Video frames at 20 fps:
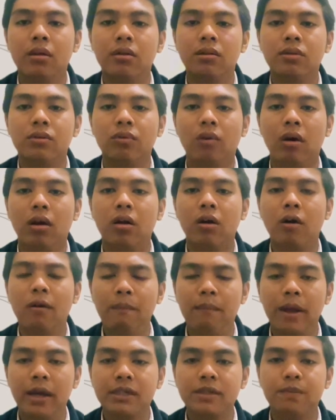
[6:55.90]
to a
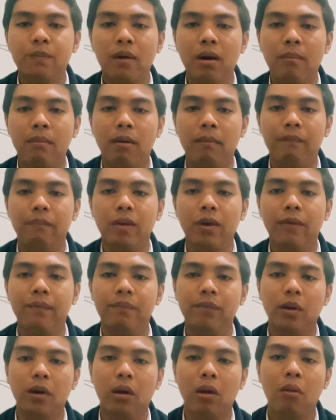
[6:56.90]
complex problem of
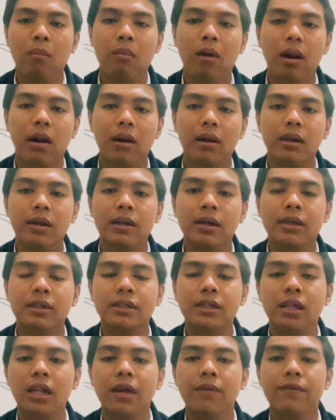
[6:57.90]
the global
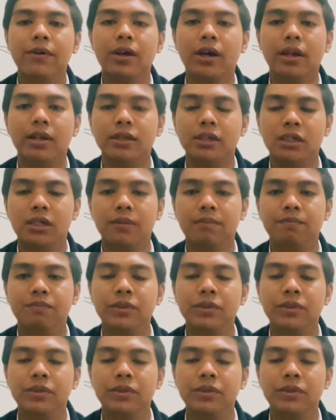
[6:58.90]
significance.